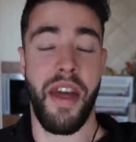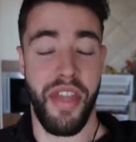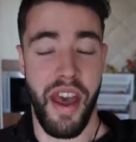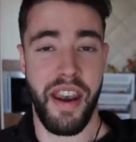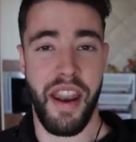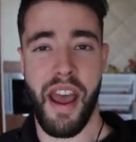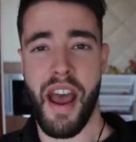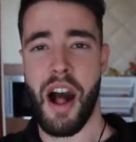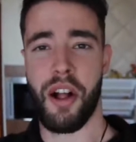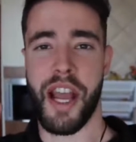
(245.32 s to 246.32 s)
and then
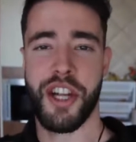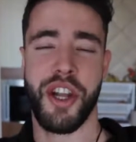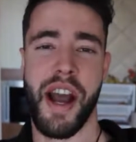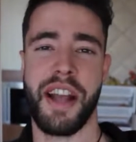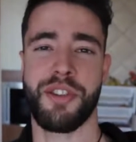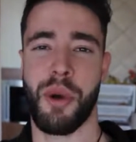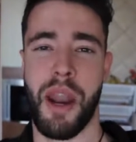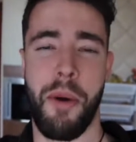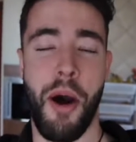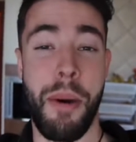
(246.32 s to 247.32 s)
I'll catch you guys when
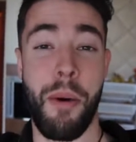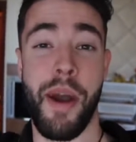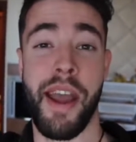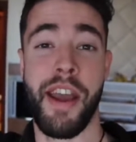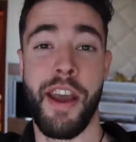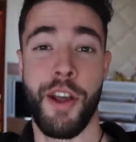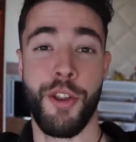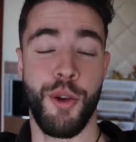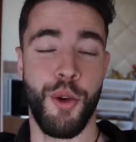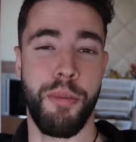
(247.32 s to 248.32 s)
I'm on my way
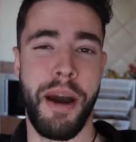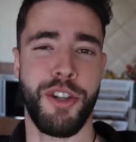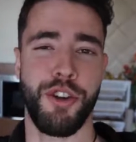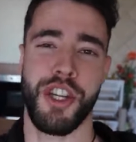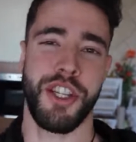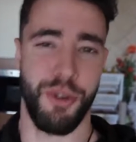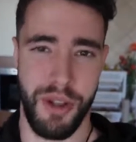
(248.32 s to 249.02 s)
to my jiu-jitsu